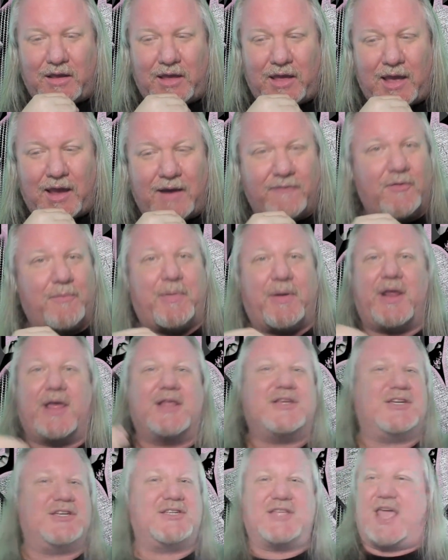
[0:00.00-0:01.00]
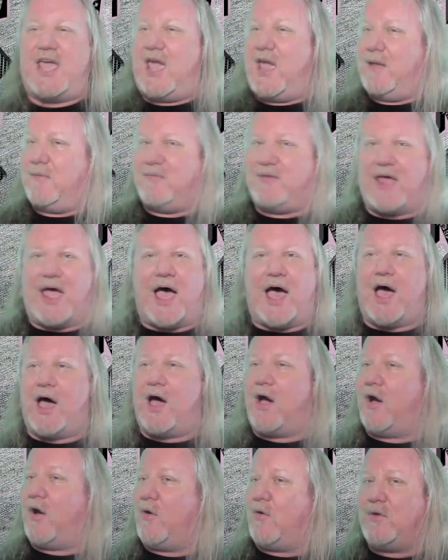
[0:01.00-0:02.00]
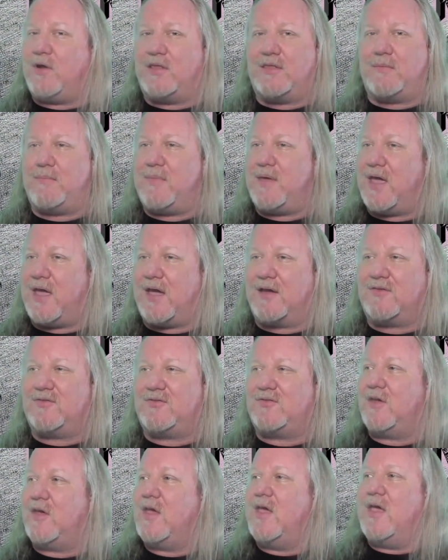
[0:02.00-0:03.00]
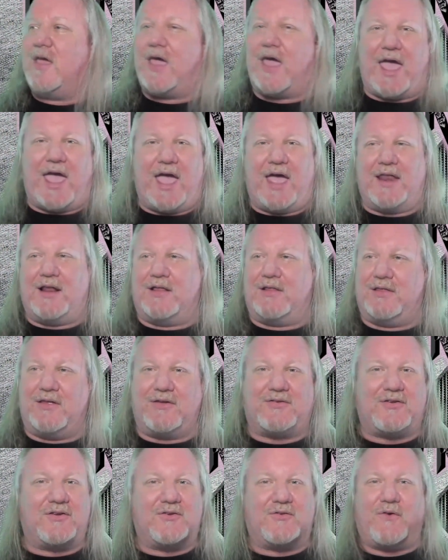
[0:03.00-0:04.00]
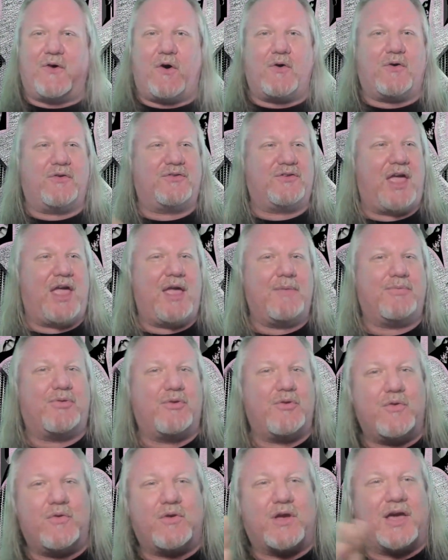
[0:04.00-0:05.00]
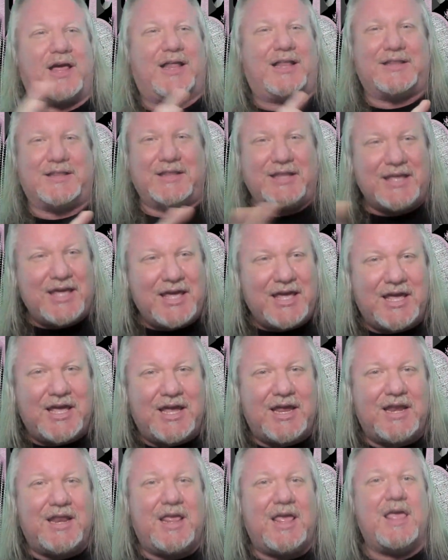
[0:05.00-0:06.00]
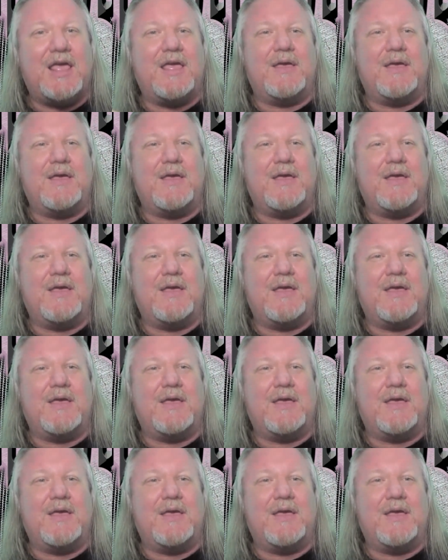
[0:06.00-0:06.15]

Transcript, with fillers: everybody just came down in the mix and Alissa's vocals came through clean,